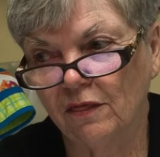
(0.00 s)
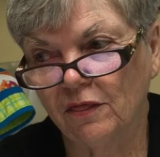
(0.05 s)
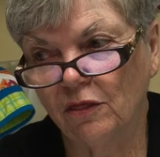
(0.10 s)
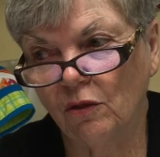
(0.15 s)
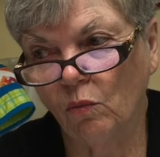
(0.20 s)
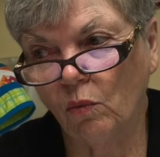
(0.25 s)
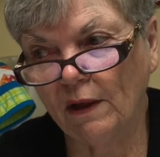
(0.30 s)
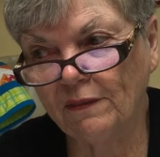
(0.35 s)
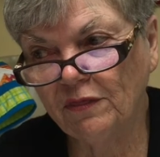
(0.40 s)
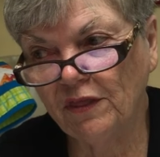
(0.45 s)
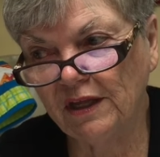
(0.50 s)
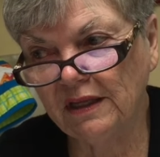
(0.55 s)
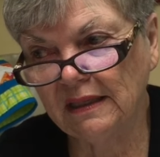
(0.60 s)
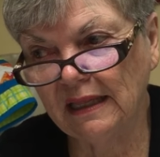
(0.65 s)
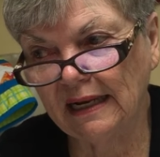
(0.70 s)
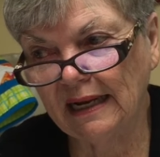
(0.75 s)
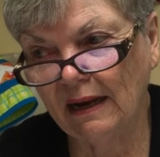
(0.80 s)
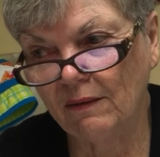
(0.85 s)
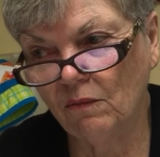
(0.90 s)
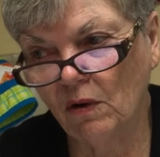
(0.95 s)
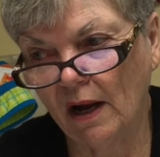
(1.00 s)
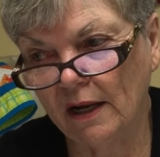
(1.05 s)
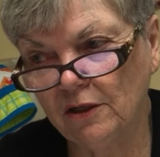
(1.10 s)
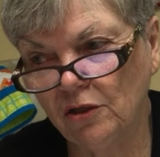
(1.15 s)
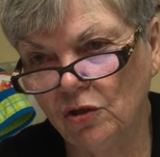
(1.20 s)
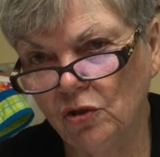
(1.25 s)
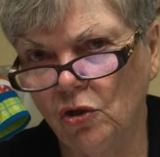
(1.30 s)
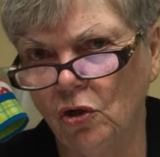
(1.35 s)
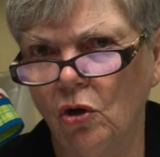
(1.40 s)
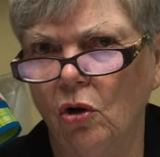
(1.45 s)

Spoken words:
The one thing that I want you to